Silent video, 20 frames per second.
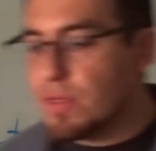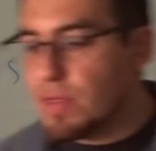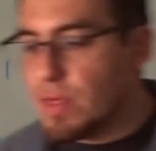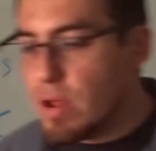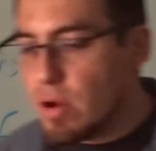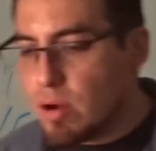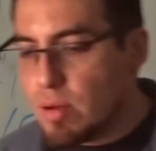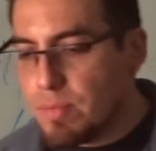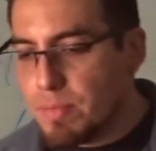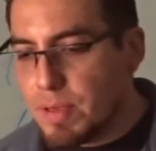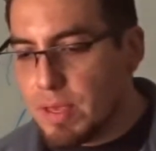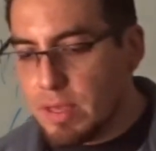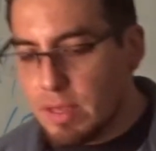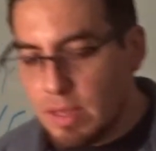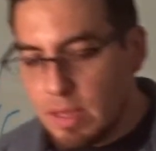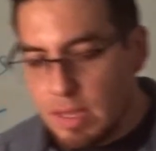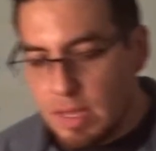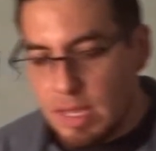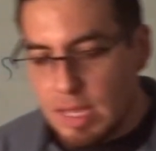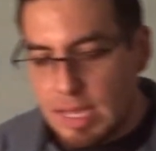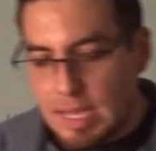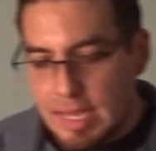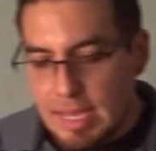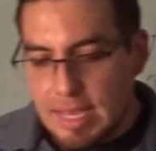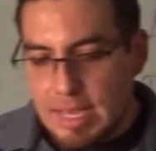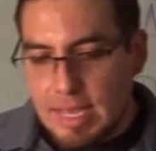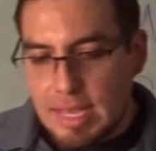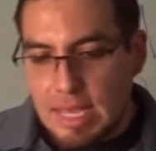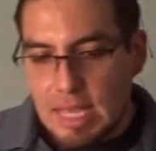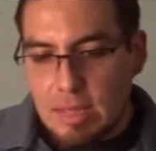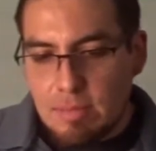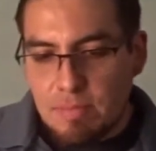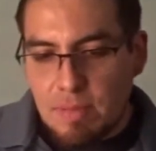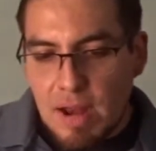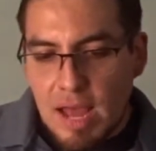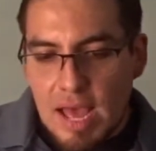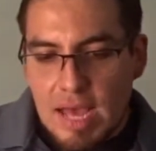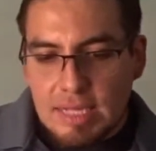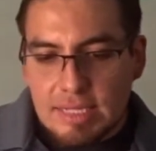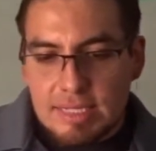therapy
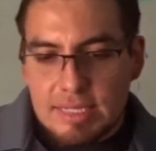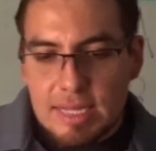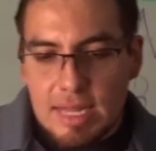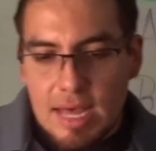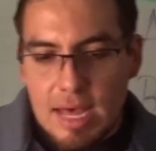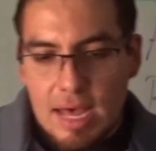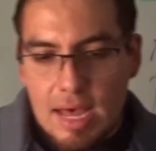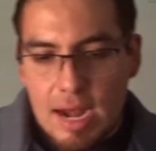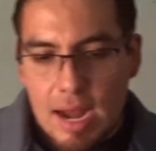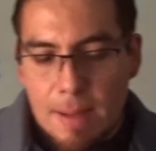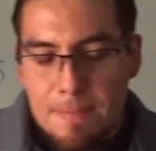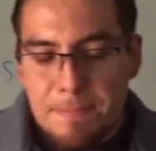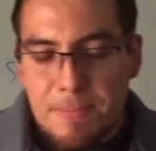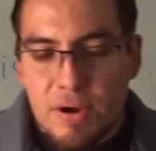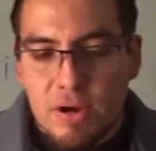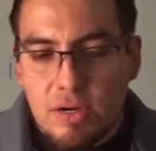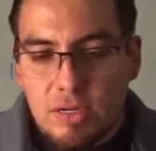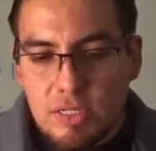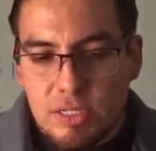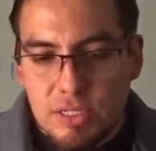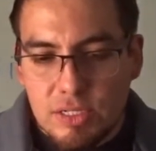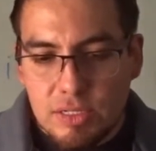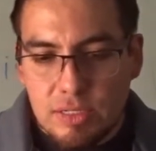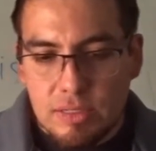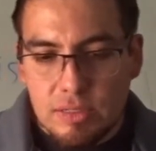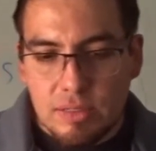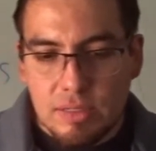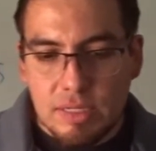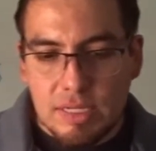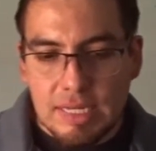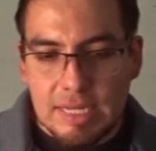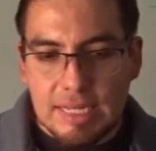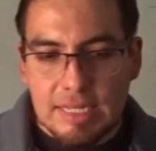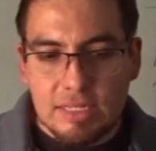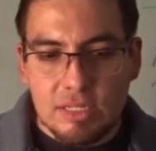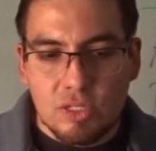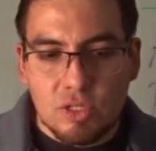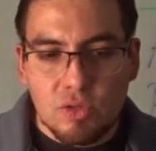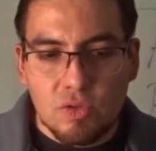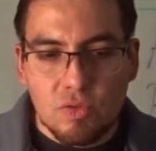implies that a person
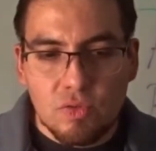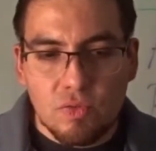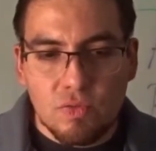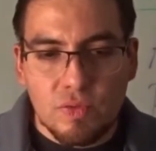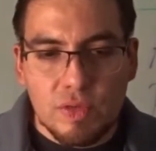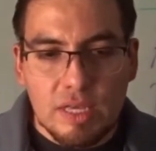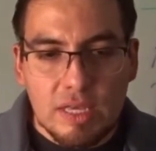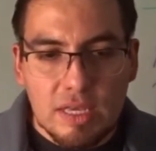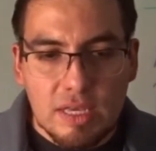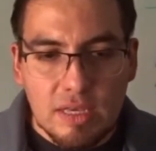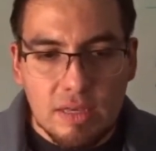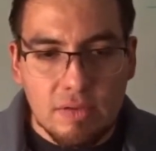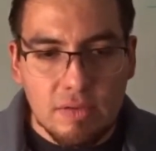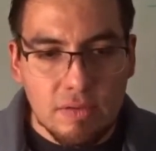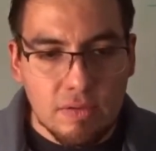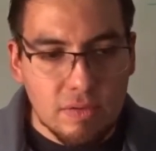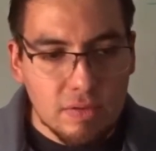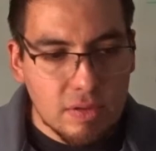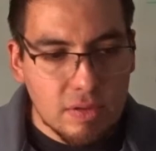needs to be